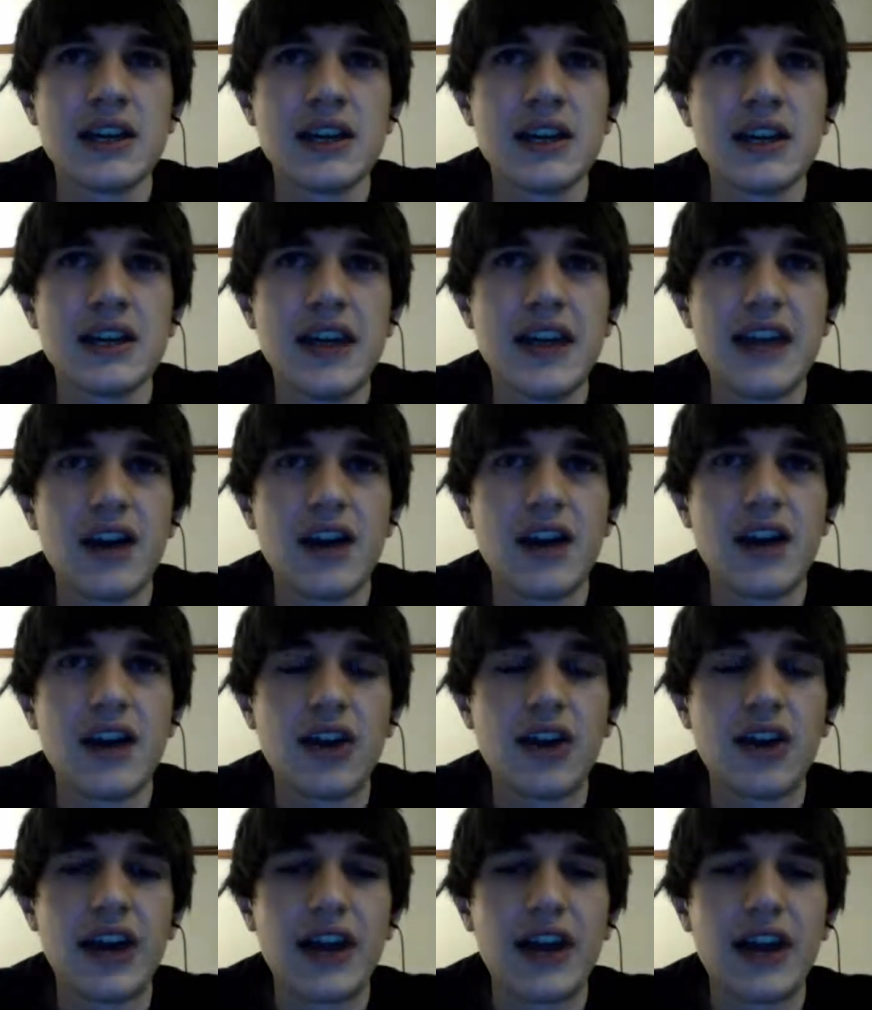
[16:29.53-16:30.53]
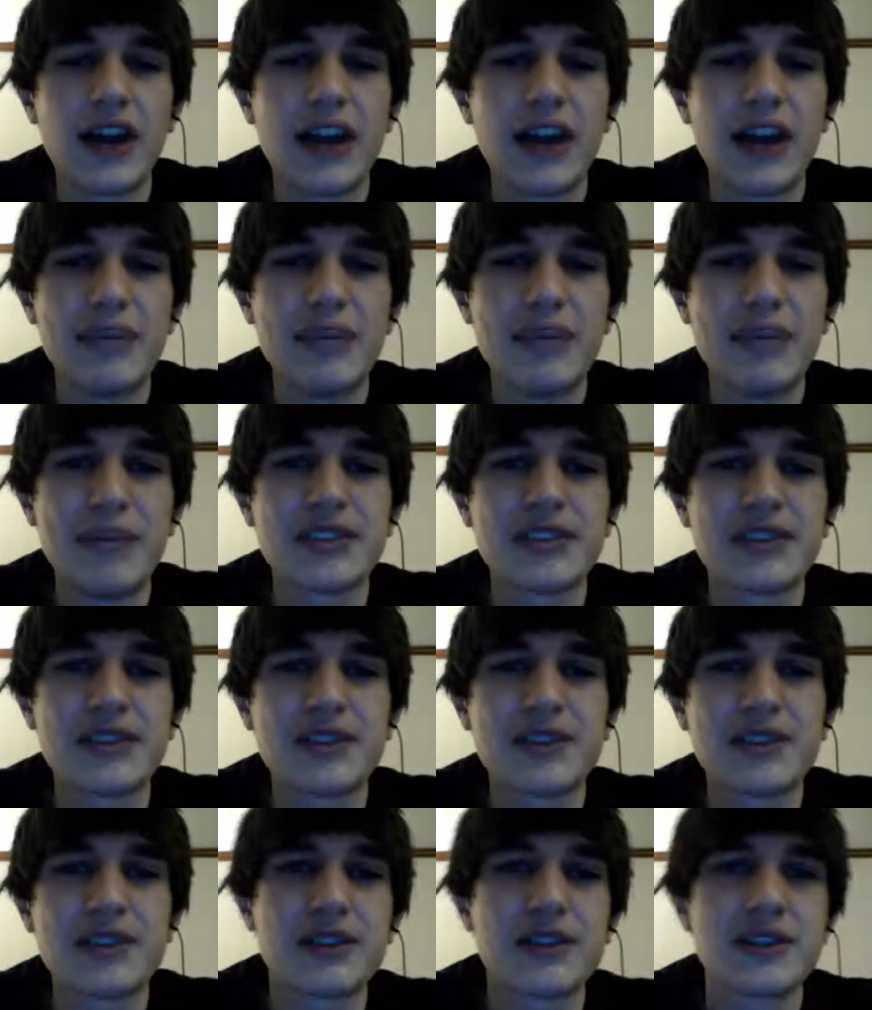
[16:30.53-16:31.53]
They are a beast
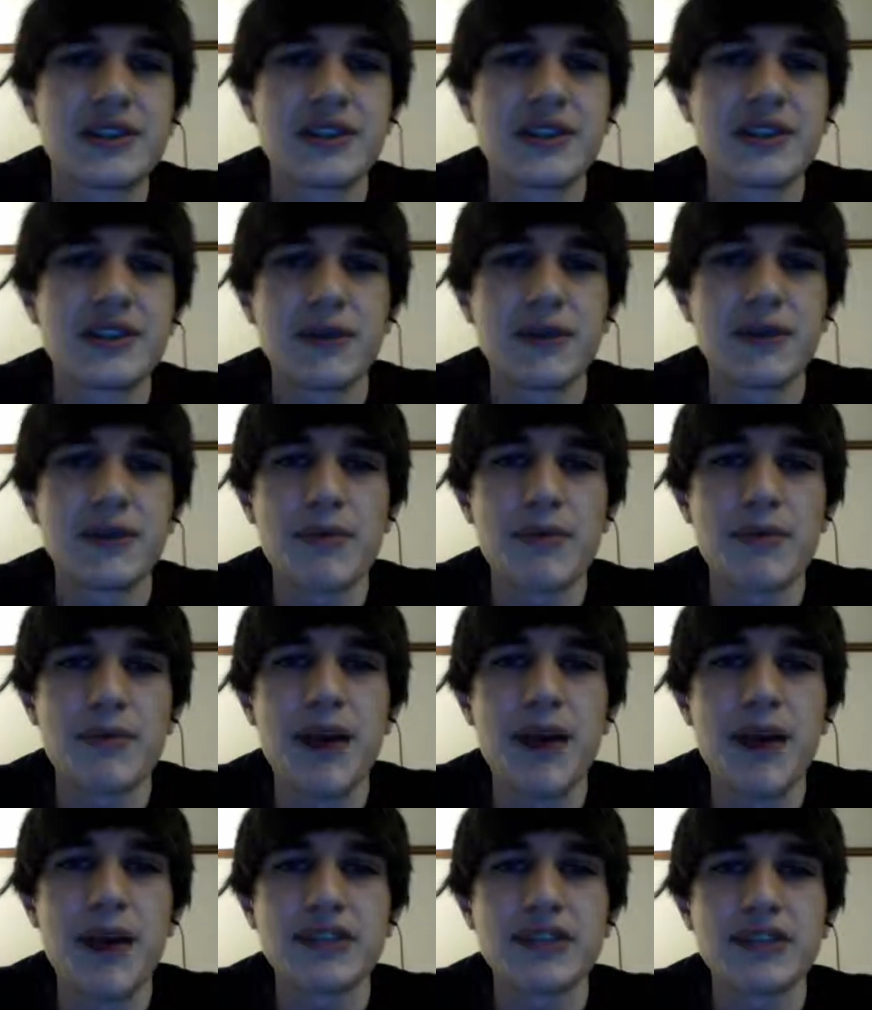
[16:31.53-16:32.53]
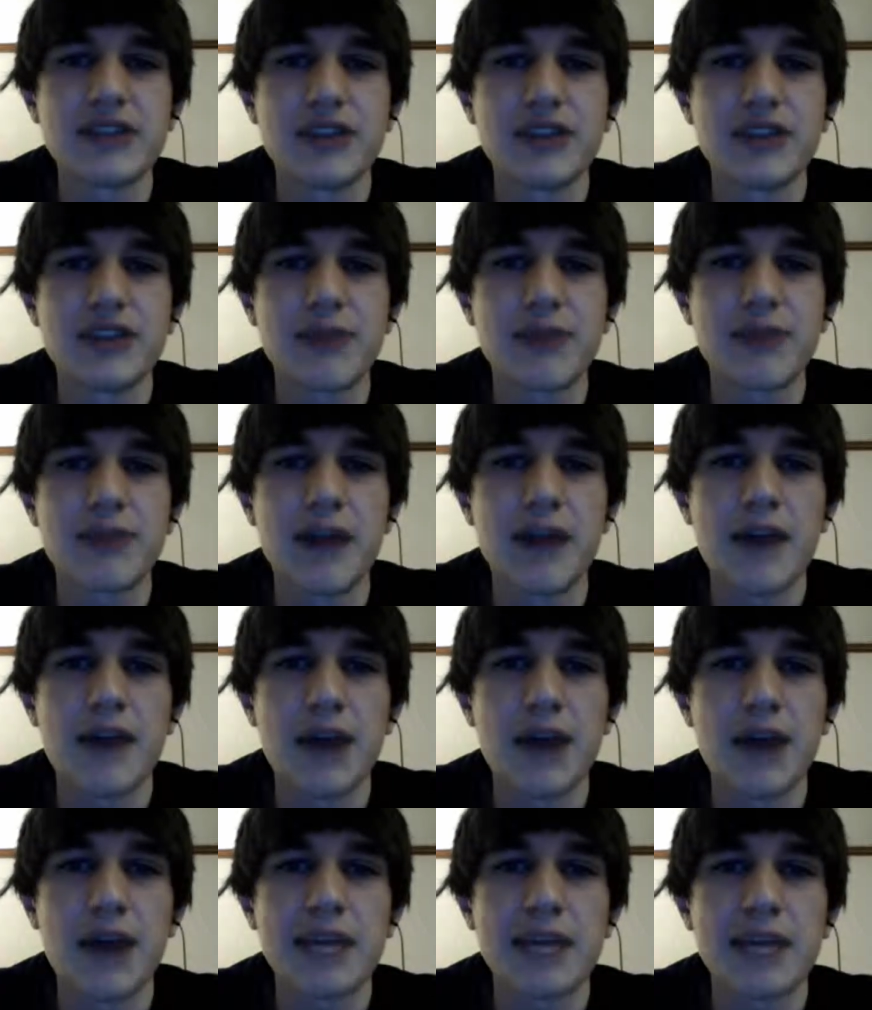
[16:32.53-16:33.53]
summoned from the bowels of the earth by my
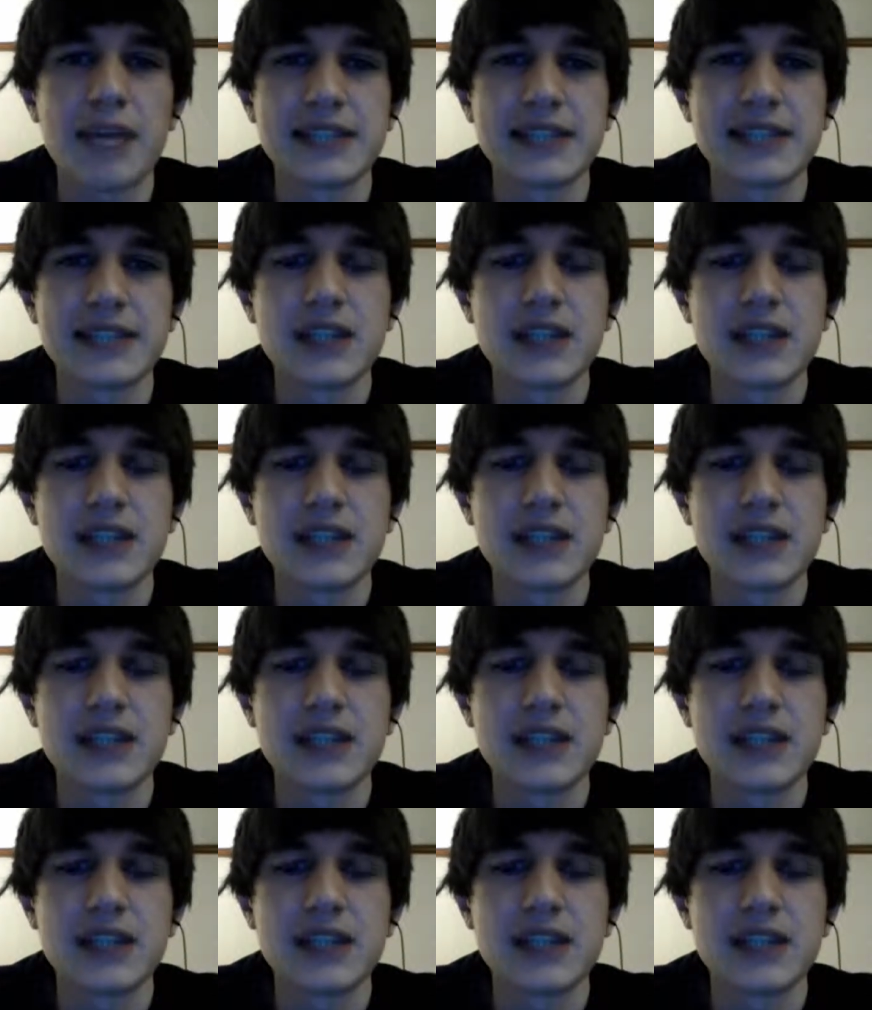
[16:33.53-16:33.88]
penis